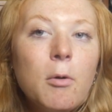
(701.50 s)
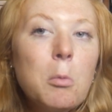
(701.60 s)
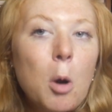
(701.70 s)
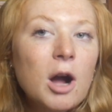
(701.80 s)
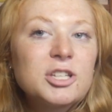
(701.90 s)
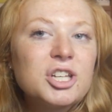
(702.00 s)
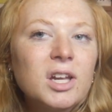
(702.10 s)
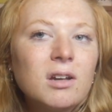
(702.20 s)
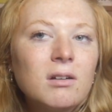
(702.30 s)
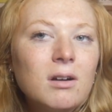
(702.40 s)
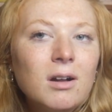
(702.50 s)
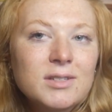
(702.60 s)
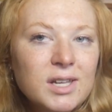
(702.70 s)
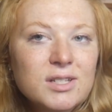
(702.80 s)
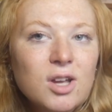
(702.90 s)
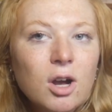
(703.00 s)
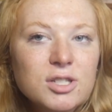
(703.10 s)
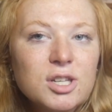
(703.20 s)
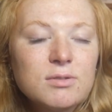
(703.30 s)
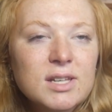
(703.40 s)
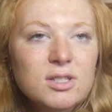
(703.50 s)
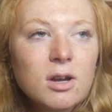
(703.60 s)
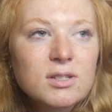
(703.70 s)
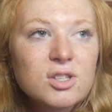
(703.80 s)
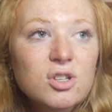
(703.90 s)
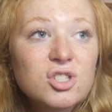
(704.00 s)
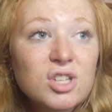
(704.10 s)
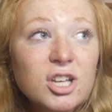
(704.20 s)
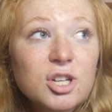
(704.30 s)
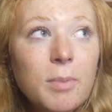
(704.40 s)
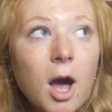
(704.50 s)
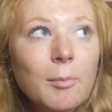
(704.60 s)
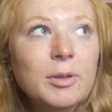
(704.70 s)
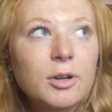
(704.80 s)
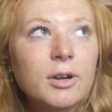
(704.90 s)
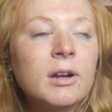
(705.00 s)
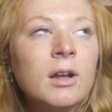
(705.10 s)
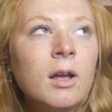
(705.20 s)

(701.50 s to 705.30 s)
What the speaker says: watching on TikTok too. TikTok's such a popular